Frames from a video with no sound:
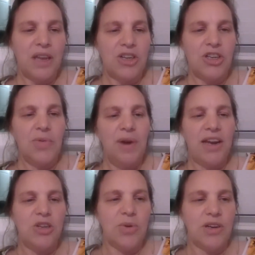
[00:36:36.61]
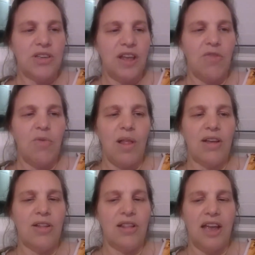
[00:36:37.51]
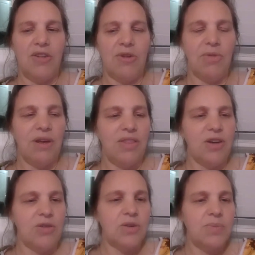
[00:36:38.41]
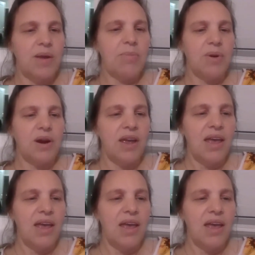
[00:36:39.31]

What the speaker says: She read it to herself while Uncle Henry read the newspaper.